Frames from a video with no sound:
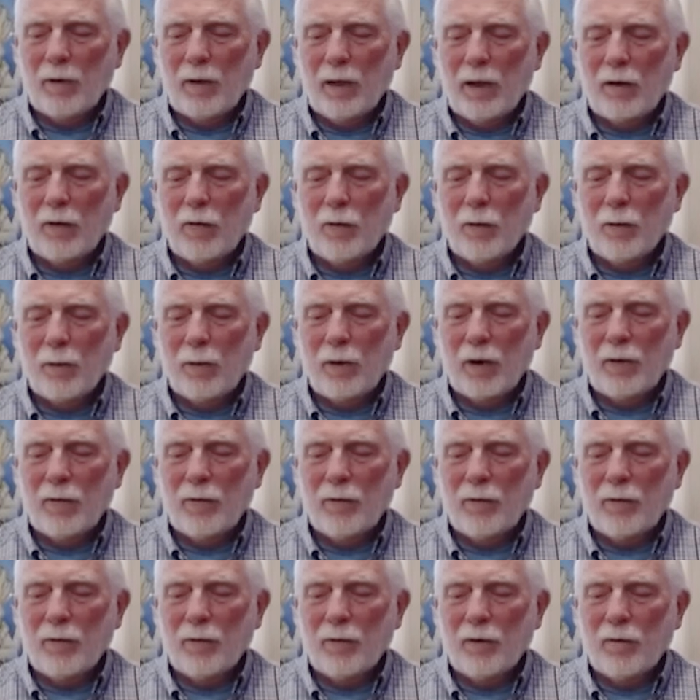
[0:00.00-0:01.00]
in her
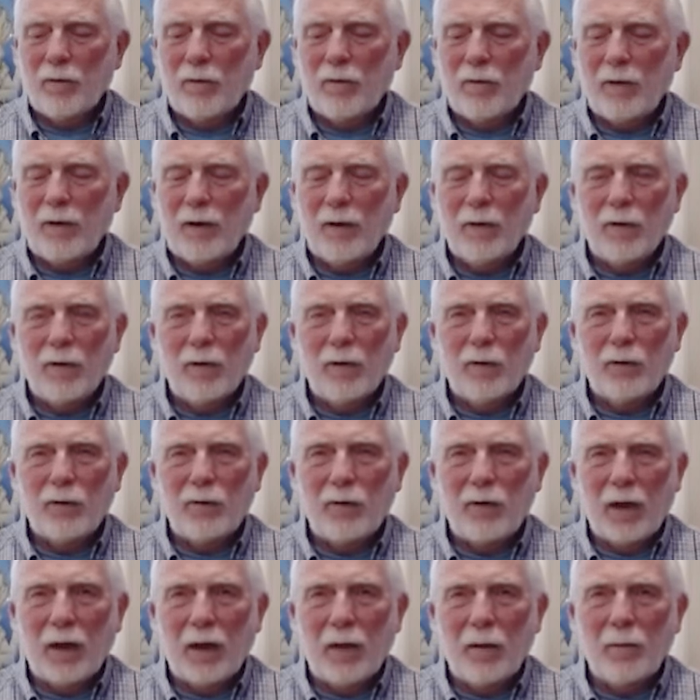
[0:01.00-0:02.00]
presence could feel the
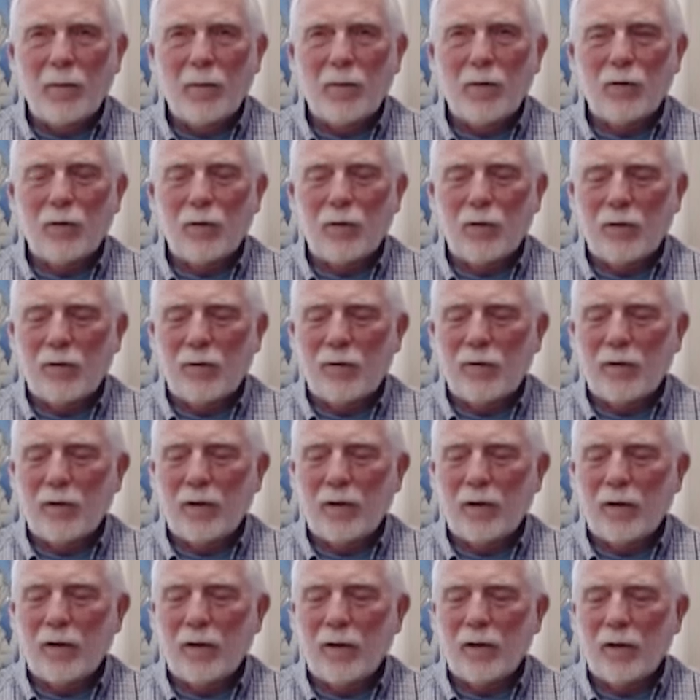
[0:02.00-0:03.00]
same
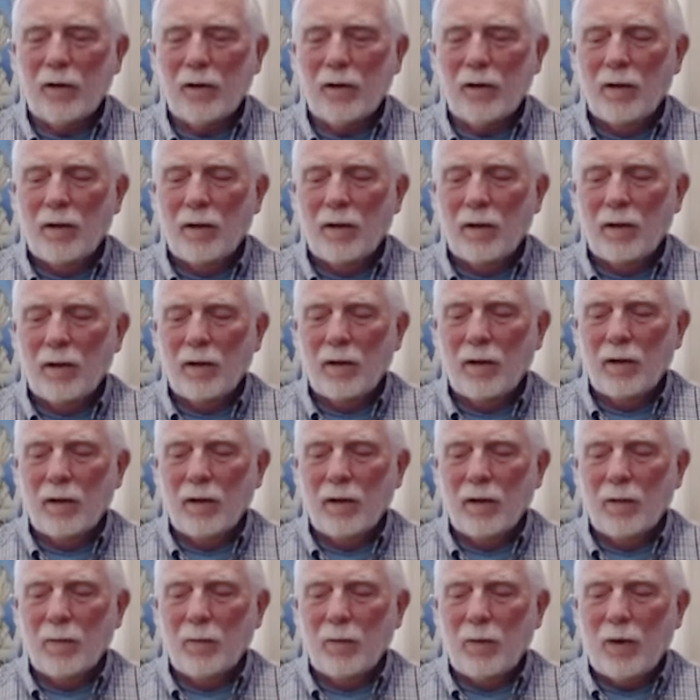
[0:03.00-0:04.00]
Christic
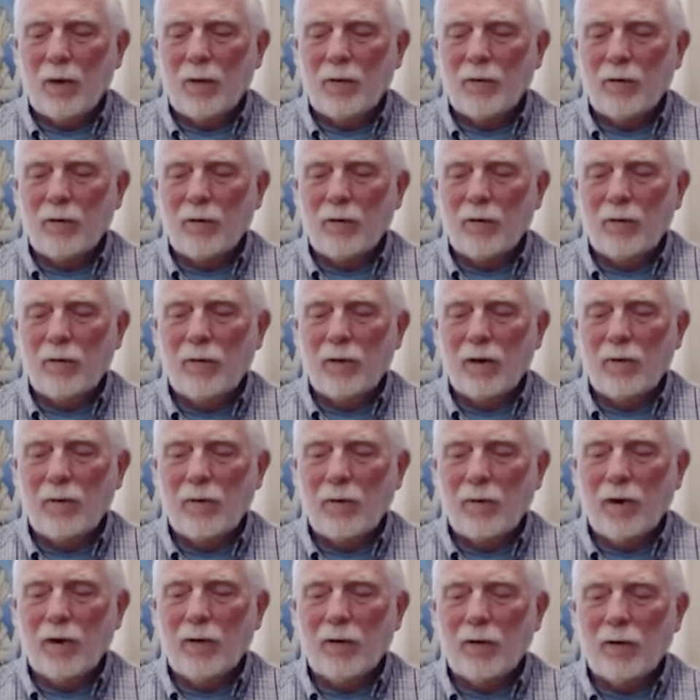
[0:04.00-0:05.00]
presence they
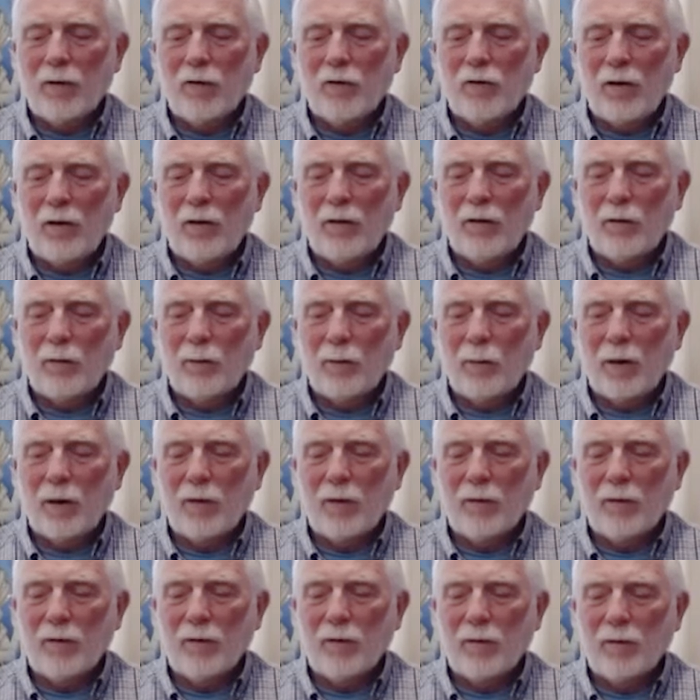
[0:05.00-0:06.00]
felt in Jesus'
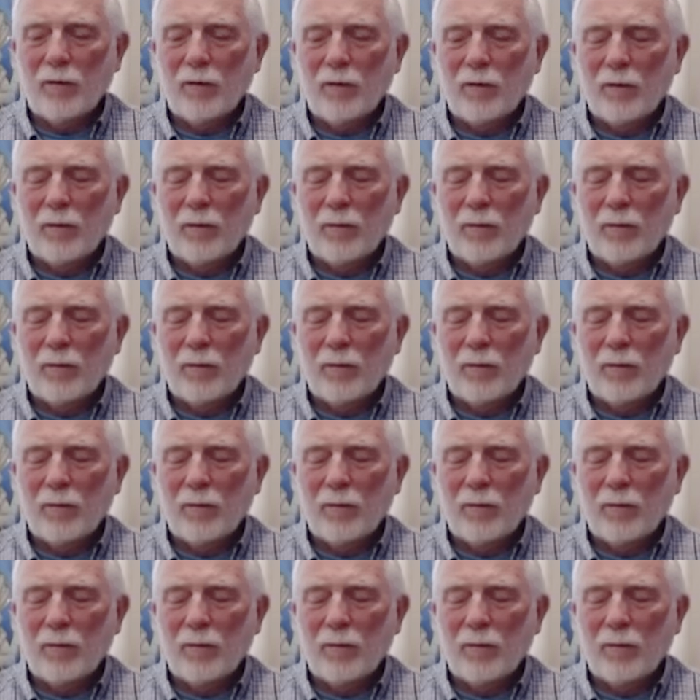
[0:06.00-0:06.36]
presence.